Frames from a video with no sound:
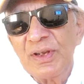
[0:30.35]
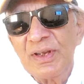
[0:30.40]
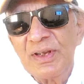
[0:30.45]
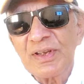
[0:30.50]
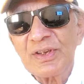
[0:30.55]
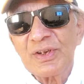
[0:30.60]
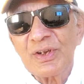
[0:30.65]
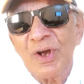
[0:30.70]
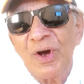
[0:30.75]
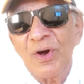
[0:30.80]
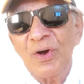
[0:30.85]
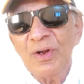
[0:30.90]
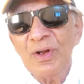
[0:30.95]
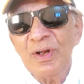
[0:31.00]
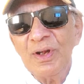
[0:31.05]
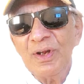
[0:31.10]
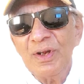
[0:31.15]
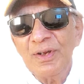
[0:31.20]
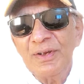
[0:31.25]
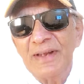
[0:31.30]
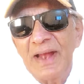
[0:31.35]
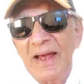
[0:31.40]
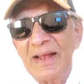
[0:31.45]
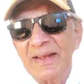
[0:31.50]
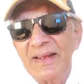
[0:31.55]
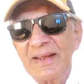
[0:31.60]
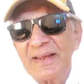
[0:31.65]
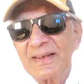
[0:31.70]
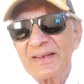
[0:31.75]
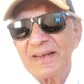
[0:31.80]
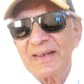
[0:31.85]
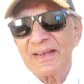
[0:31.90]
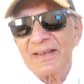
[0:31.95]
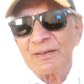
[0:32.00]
is called direct